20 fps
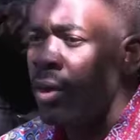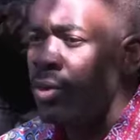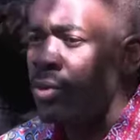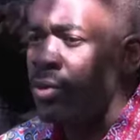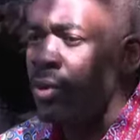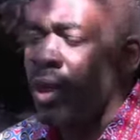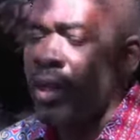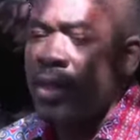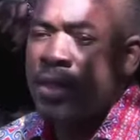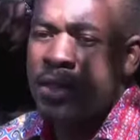
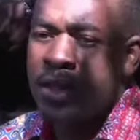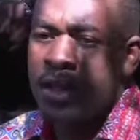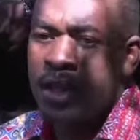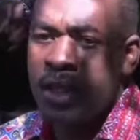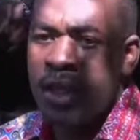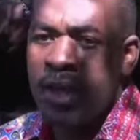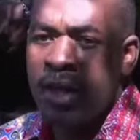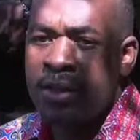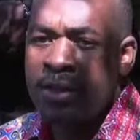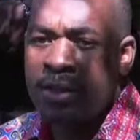So what is
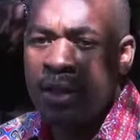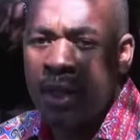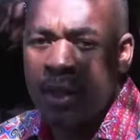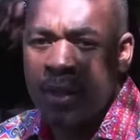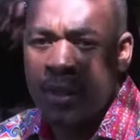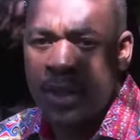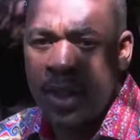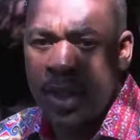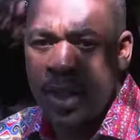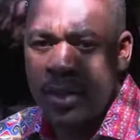clear is
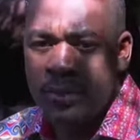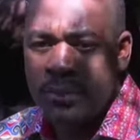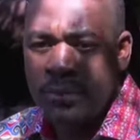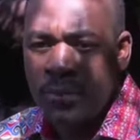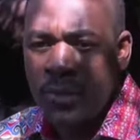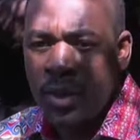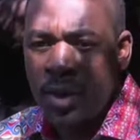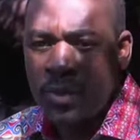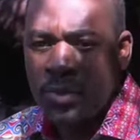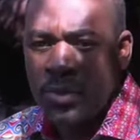that uh,
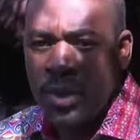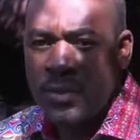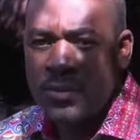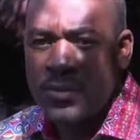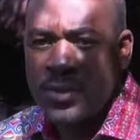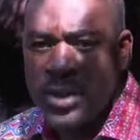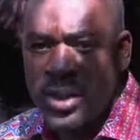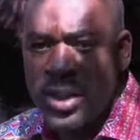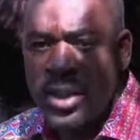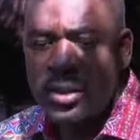we have
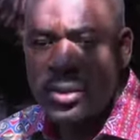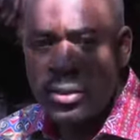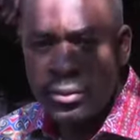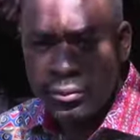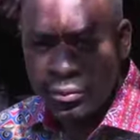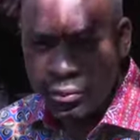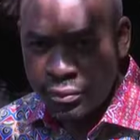seen